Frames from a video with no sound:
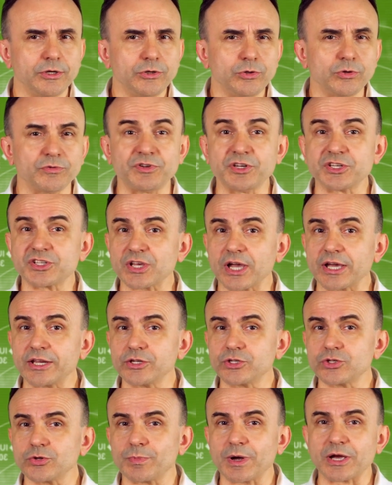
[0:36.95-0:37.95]
You've
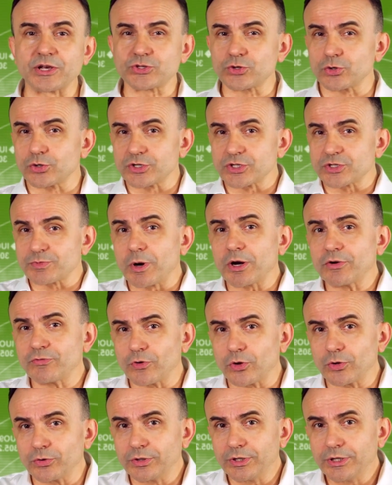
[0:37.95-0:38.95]
decided to buy a certain
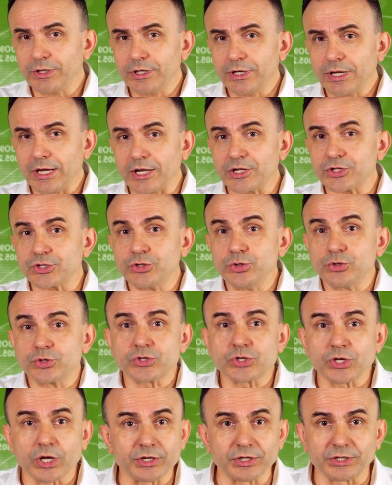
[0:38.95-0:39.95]
smartphone and you
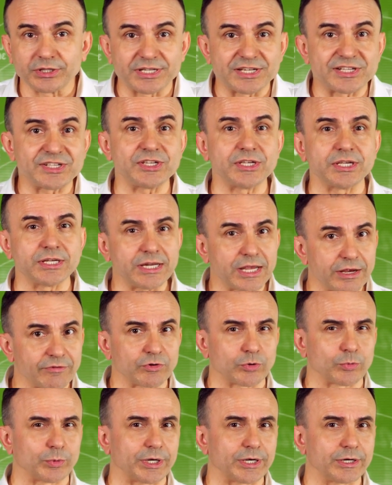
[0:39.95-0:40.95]
suddenly see it
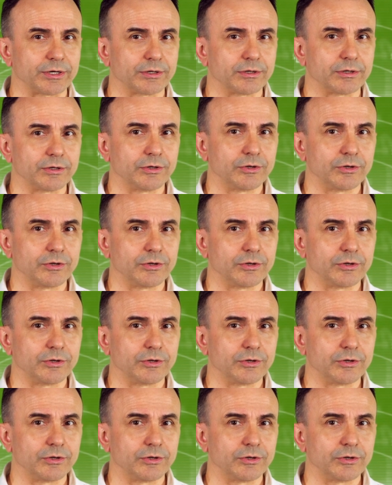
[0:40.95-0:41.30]
everywhere.